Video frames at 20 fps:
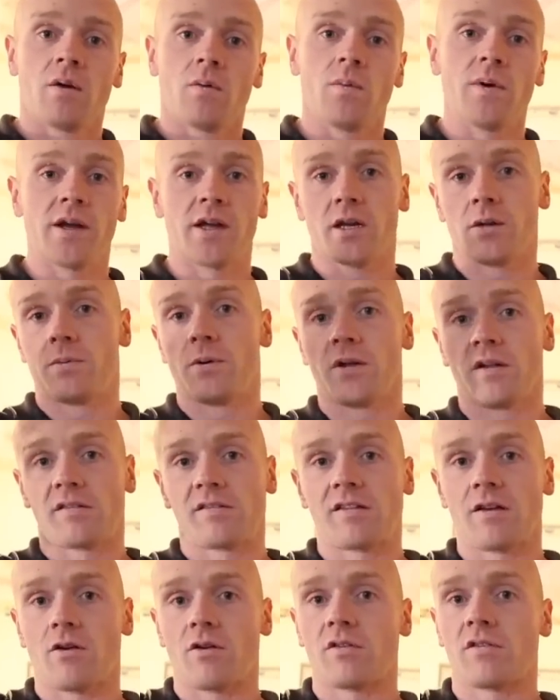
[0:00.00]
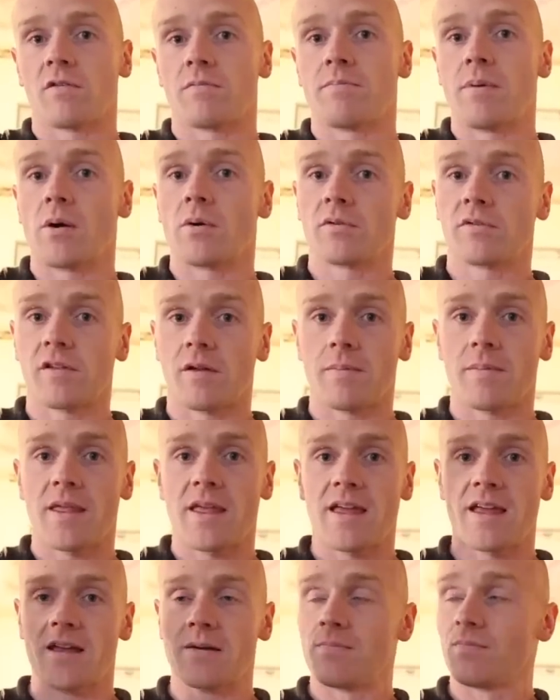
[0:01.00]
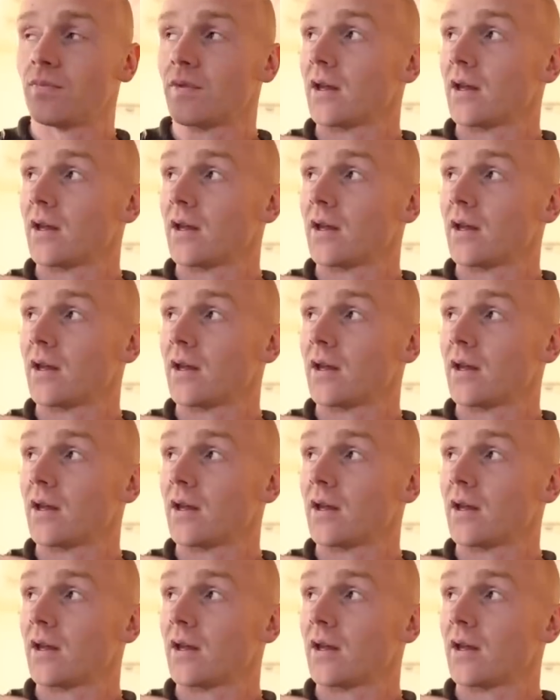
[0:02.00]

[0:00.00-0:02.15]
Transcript: we're going to put a series of bolts up there,